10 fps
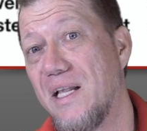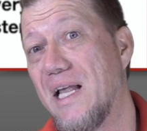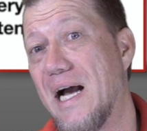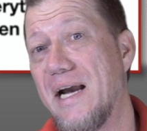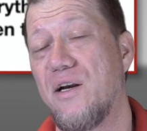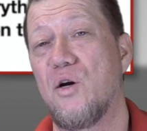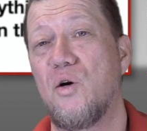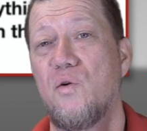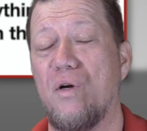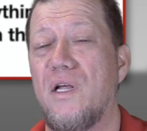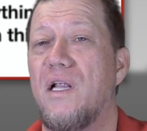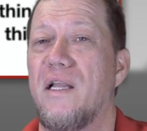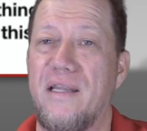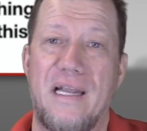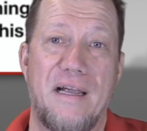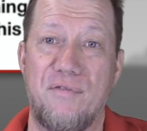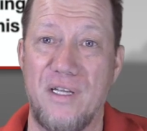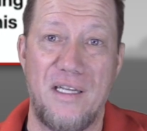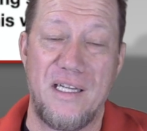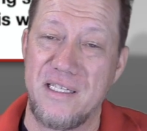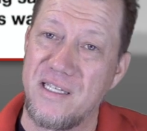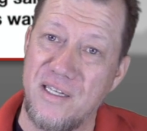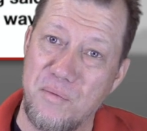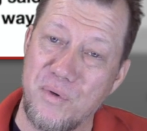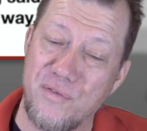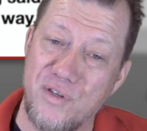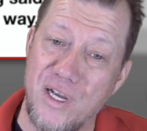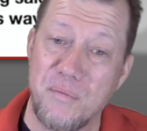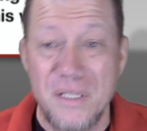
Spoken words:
I know that I've done this a number of times,